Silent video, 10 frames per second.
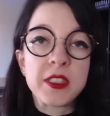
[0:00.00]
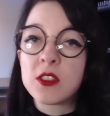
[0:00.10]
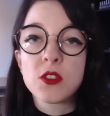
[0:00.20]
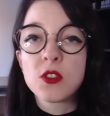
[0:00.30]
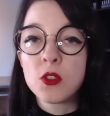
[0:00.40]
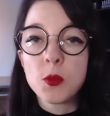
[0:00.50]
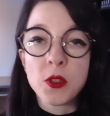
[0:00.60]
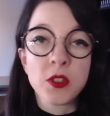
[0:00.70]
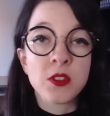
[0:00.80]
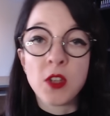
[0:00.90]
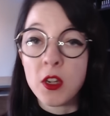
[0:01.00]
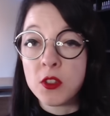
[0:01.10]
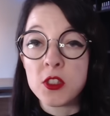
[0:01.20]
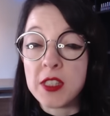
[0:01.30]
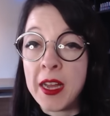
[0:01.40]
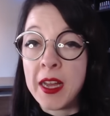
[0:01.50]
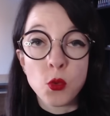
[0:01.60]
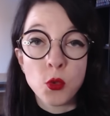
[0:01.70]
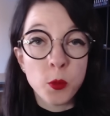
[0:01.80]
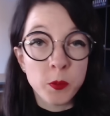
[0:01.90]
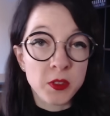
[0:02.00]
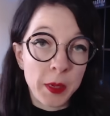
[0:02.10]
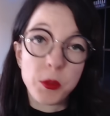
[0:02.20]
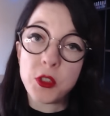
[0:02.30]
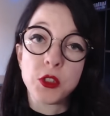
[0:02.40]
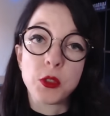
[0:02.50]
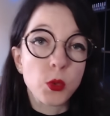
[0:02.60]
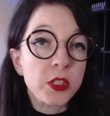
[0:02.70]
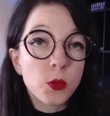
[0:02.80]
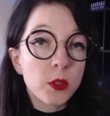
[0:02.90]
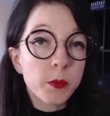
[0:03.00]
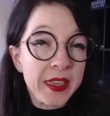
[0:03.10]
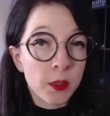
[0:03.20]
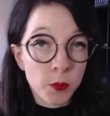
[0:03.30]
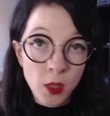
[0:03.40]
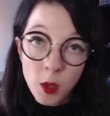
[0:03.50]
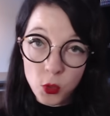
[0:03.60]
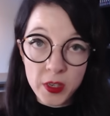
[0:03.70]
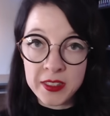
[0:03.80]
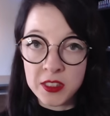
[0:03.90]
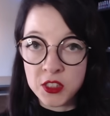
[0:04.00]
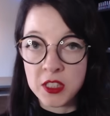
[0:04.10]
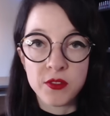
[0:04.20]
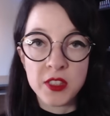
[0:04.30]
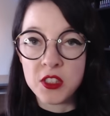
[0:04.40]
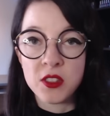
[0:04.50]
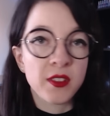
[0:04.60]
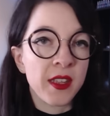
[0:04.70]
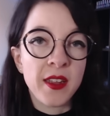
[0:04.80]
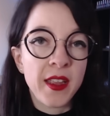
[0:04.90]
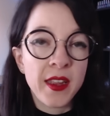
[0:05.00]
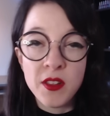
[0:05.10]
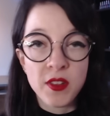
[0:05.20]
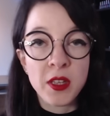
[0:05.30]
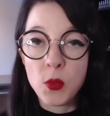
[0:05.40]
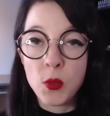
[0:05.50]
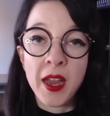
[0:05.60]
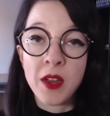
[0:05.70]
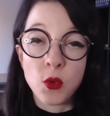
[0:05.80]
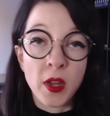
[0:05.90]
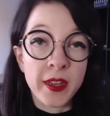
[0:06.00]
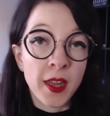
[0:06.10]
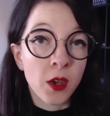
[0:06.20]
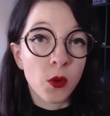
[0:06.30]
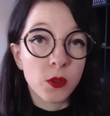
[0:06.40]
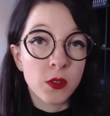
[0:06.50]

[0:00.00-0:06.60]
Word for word: is superconductors at room temperature, which would make them a lot more energy efficient than anything we have right now.